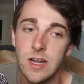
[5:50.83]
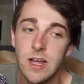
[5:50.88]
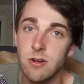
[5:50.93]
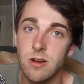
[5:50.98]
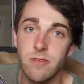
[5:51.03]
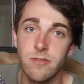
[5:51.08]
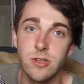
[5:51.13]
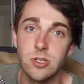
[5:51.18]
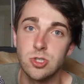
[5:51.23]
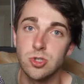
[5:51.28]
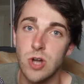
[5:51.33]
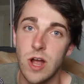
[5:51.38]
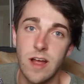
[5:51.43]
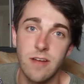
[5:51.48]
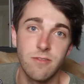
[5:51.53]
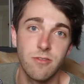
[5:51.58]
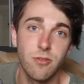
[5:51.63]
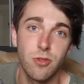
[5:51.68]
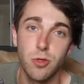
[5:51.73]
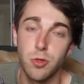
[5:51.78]
They don't even
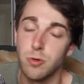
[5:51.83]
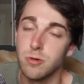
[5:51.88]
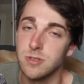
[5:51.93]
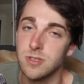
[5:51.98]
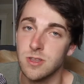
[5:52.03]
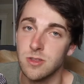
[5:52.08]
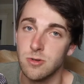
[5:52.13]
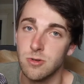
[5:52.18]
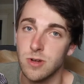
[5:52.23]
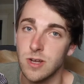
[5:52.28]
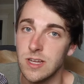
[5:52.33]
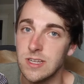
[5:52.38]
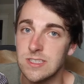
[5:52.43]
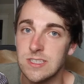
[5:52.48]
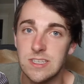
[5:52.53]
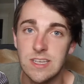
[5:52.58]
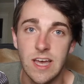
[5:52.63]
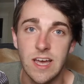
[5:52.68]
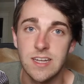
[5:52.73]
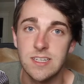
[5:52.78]
drive through Southern Oregon
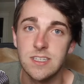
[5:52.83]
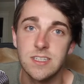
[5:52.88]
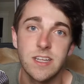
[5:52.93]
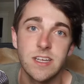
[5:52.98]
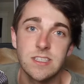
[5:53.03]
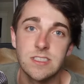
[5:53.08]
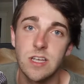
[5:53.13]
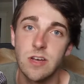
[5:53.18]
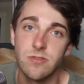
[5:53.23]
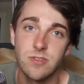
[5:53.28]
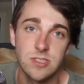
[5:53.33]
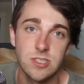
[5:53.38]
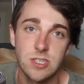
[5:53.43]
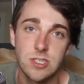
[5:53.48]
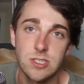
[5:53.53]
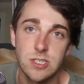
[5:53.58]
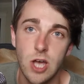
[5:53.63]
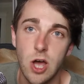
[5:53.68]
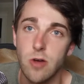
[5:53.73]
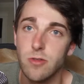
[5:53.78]
to get to San
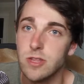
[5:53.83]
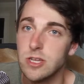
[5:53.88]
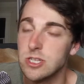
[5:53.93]
Francisco.